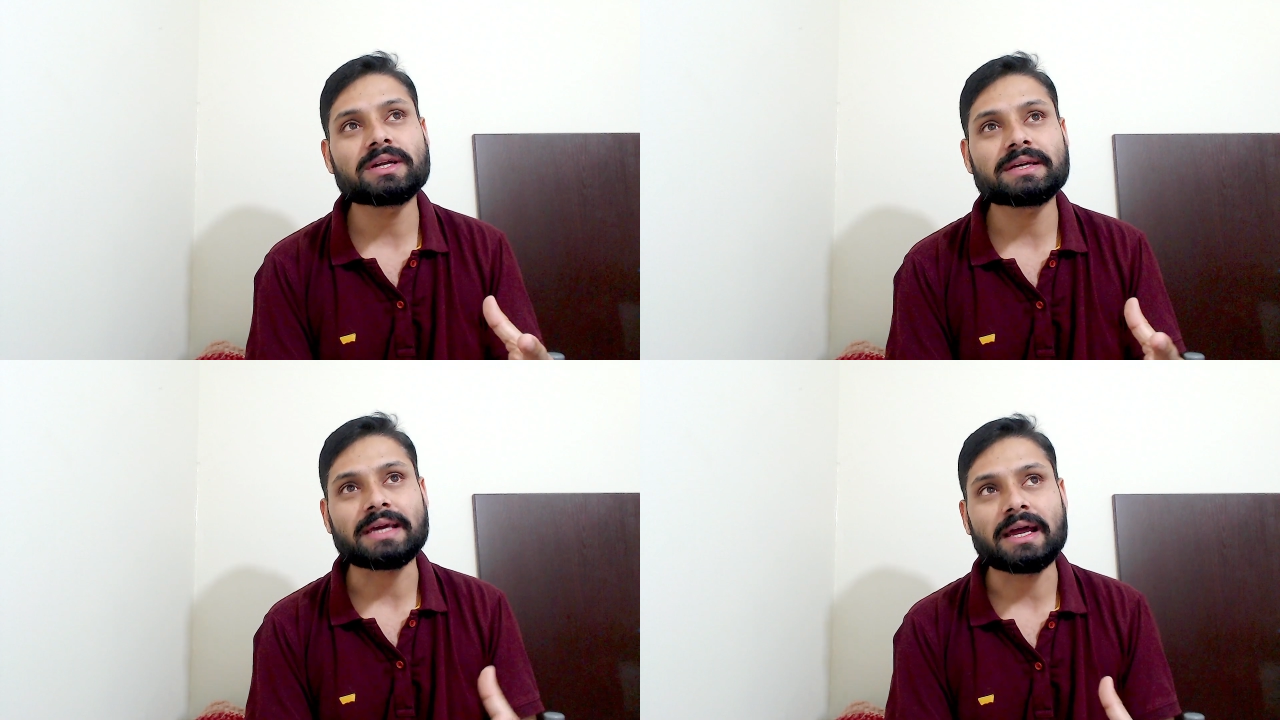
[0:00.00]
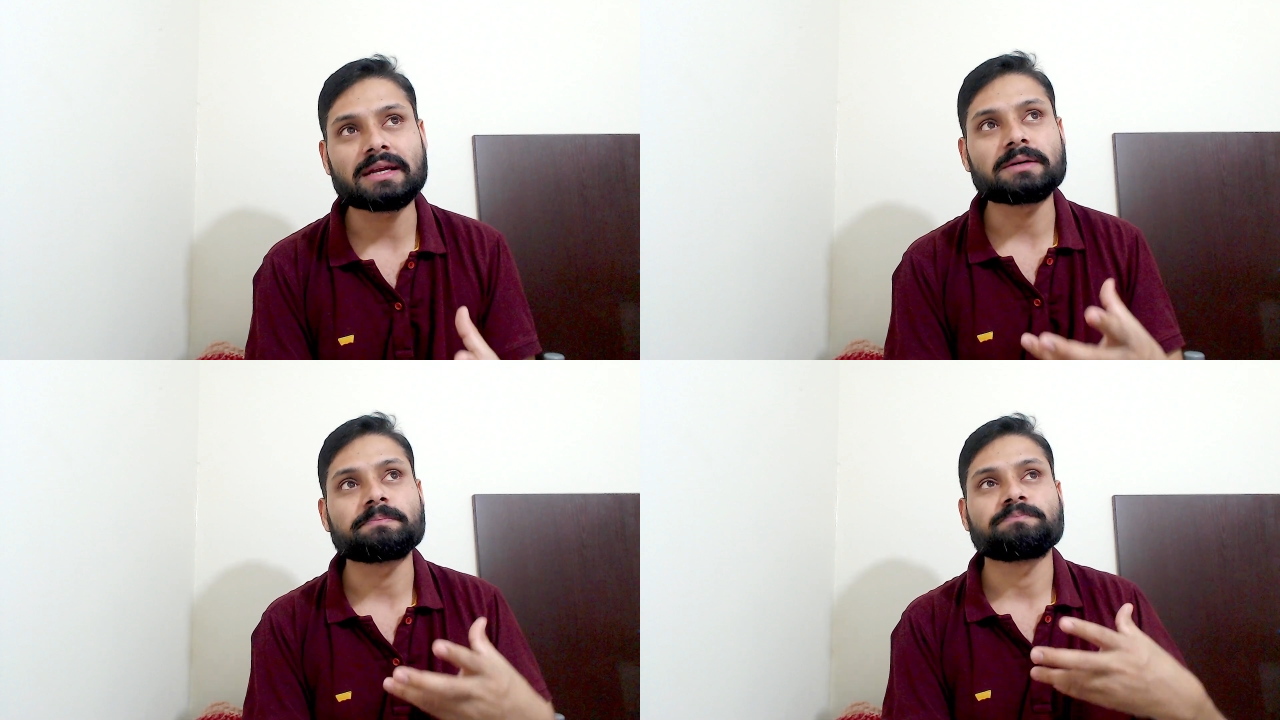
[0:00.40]

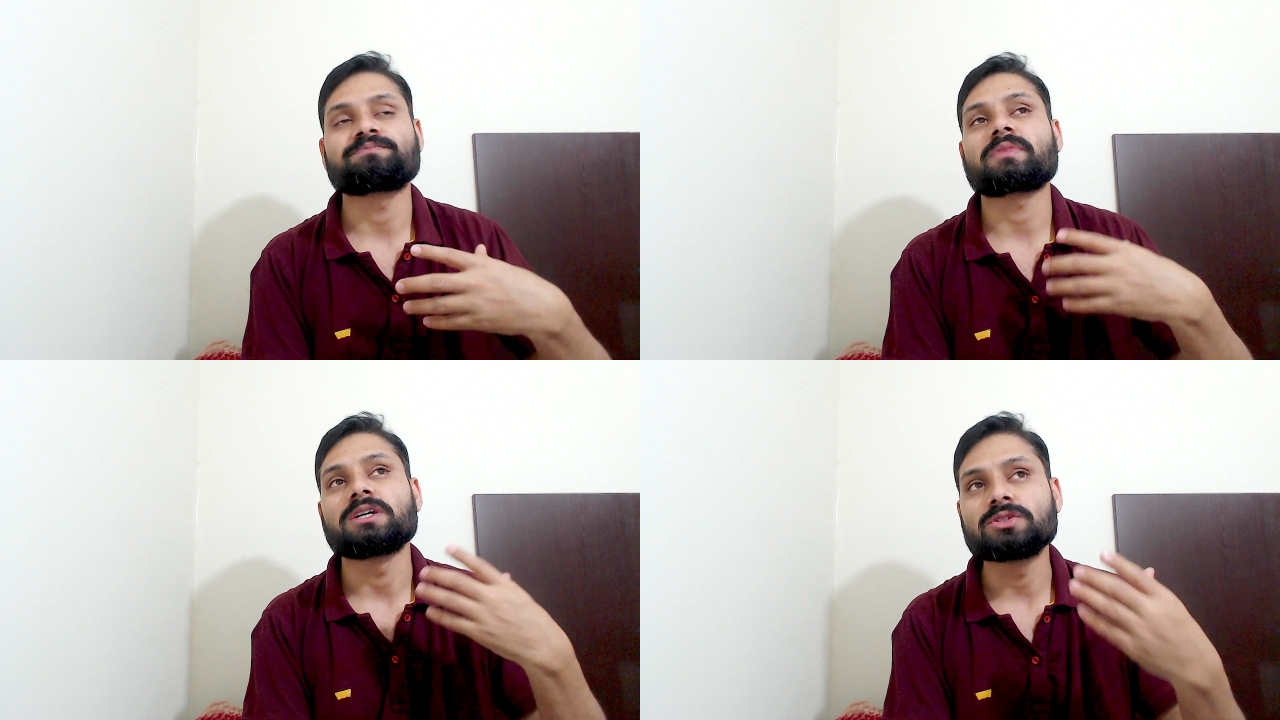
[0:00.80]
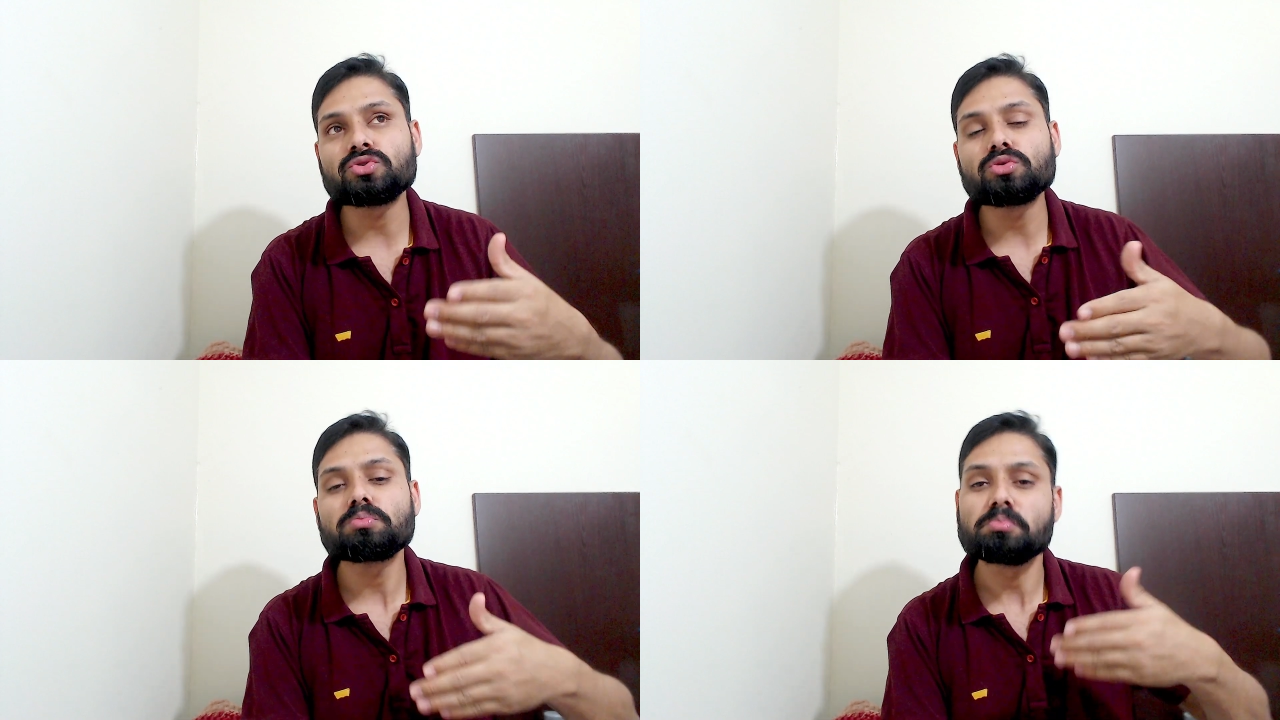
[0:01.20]
can
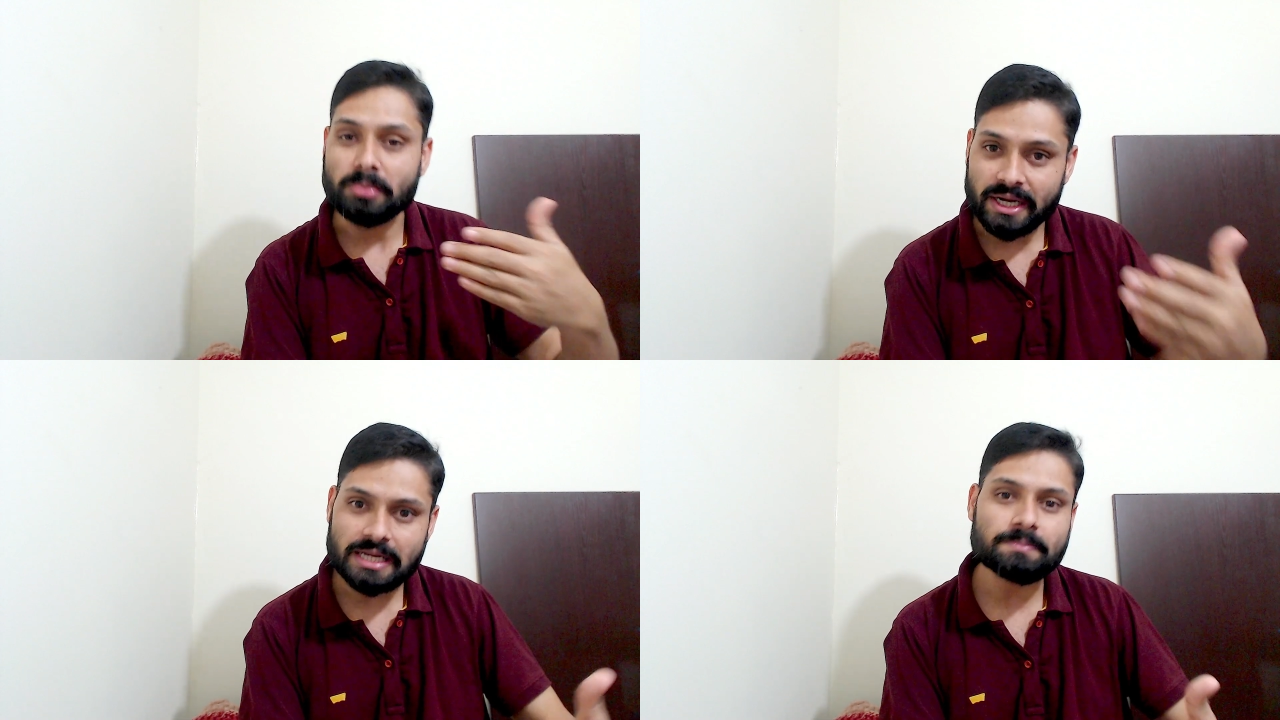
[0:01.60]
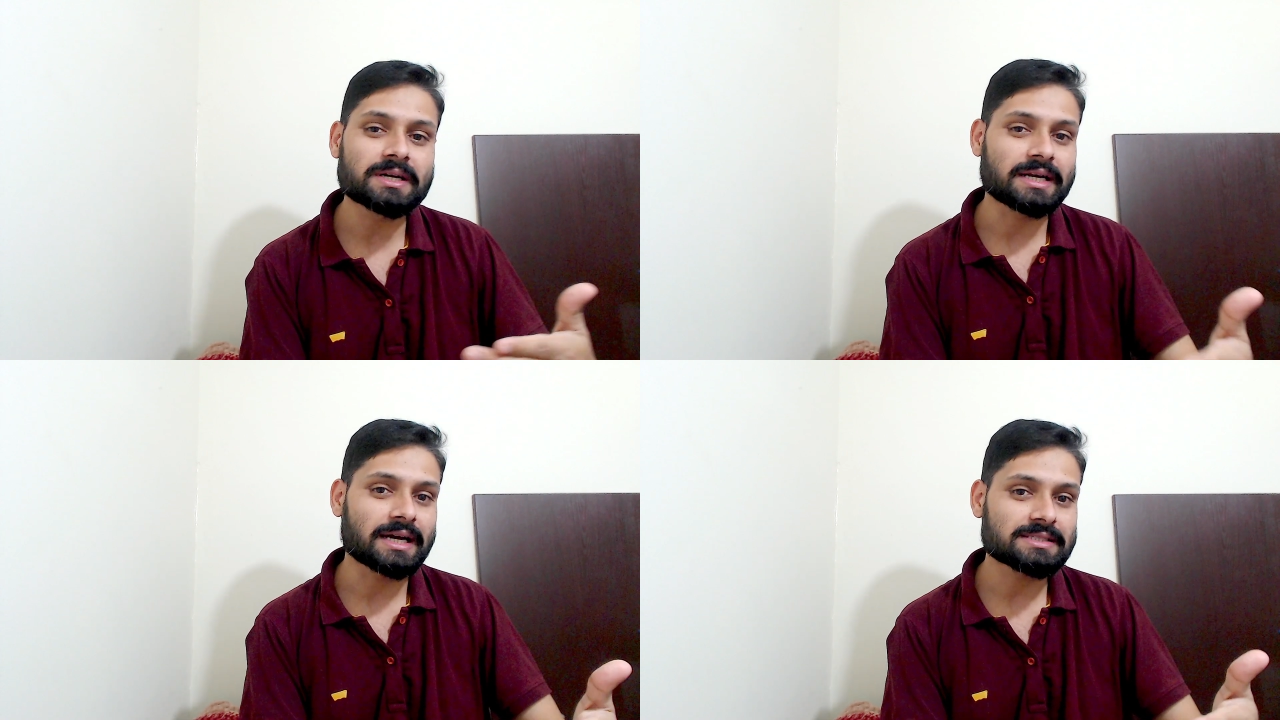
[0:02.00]
do
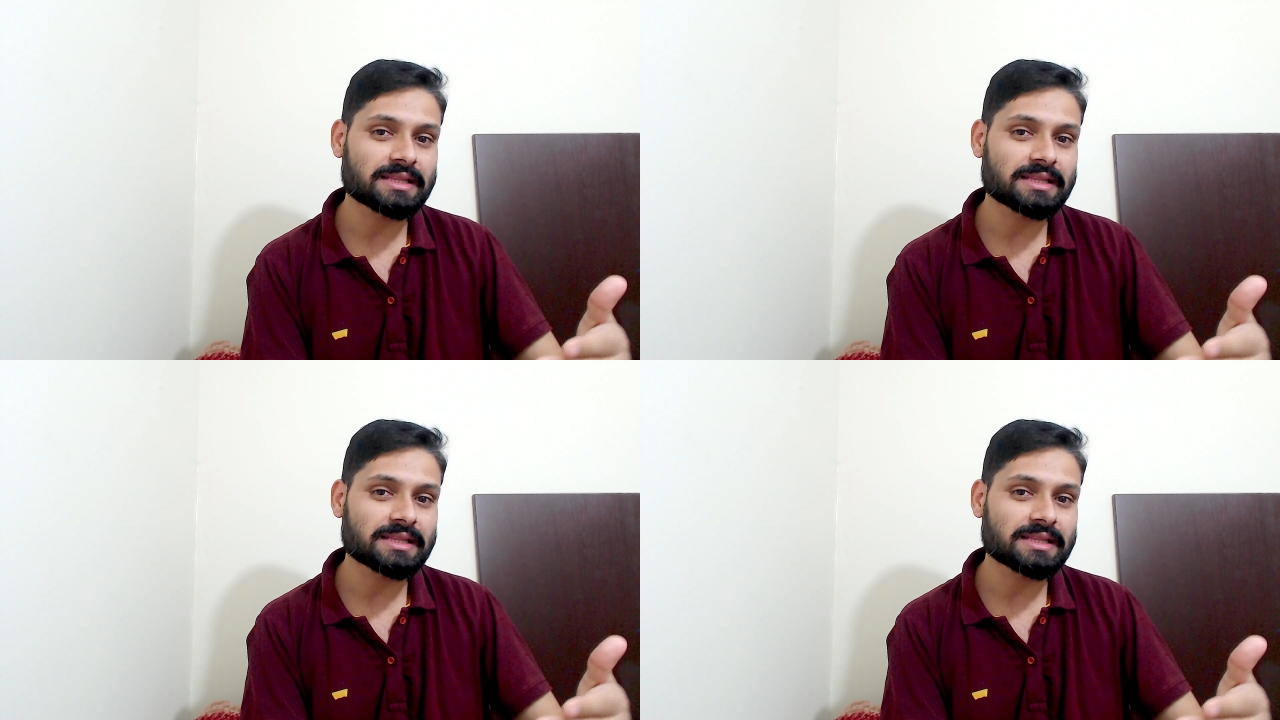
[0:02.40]
multiple tasks.